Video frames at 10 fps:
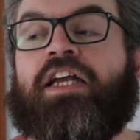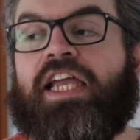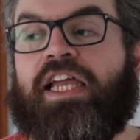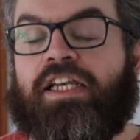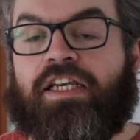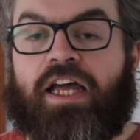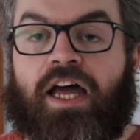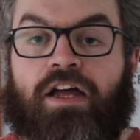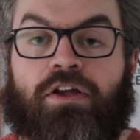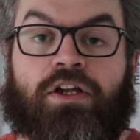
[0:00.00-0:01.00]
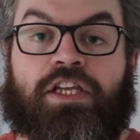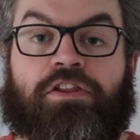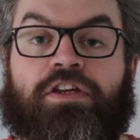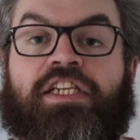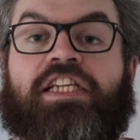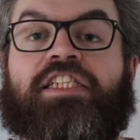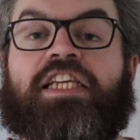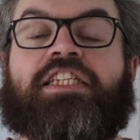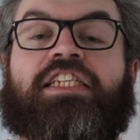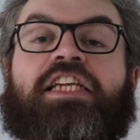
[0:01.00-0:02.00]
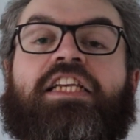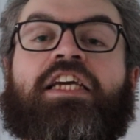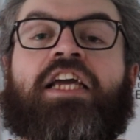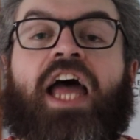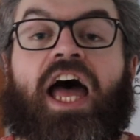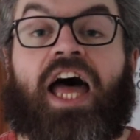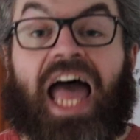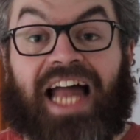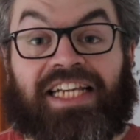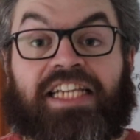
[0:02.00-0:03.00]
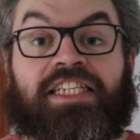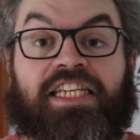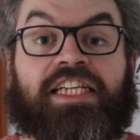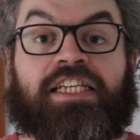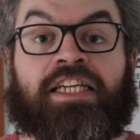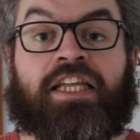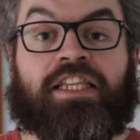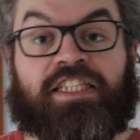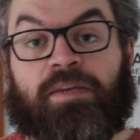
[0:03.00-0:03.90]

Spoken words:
in early 1316, and indeed the